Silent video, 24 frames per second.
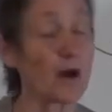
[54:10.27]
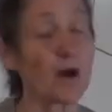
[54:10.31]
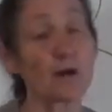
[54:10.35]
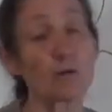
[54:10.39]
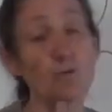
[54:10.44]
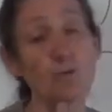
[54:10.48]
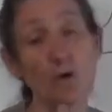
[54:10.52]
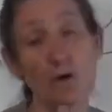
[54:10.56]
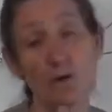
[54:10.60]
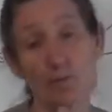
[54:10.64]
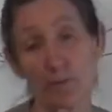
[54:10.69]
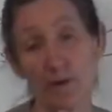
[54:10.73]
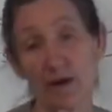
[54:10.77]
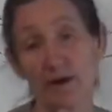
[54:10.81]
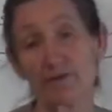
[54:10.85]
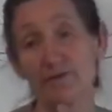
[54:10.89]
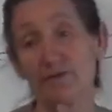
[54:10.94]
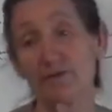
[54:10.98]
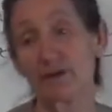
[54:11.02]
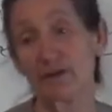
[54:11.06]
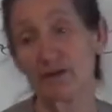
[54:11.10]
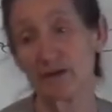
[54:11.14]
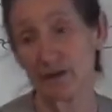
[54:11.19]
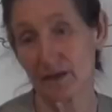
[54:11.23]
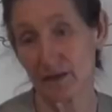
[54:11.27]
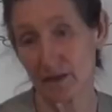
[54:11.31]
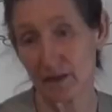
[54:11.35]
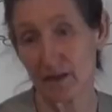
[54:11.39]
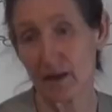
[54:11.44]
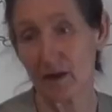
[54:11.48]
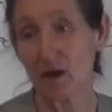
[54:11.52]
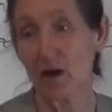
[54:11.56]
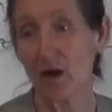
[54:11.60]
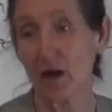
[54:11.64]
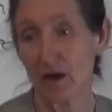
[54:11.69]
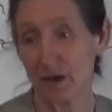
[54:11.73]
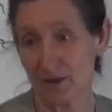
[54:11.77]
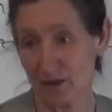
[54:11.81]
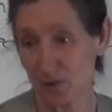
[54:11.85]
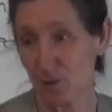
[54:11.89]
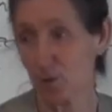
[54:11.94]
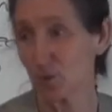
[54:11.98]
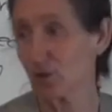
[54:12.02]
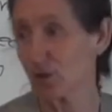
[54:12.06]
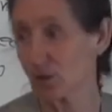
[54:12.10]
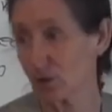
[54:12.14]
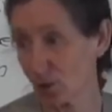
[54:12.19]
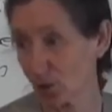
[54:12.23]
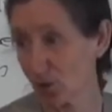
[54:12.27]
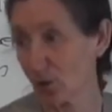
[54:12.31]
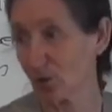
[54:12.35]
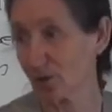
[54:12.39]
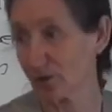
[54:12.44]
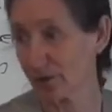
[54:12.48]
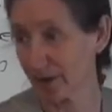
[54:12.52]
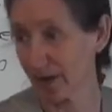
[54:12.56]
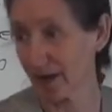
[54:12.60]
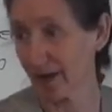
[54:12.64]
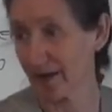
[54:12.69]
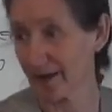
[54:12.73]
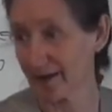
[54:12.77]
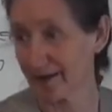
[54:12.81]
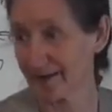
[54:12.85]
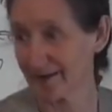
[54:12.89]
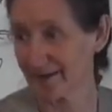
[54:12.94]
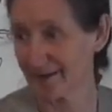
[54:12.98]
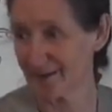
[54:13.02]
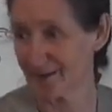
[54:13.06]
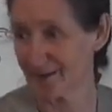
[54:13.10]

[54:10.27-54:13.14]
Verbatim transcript: I'd want my feet in ice water all day.